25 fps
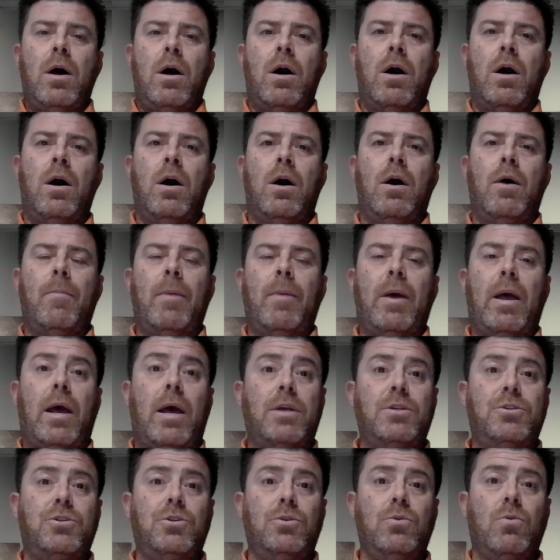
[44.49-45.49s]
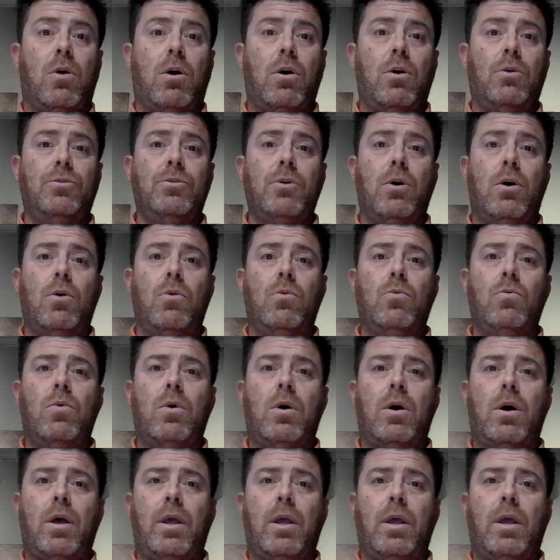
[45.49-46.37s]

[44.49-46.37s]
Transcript: As you all know,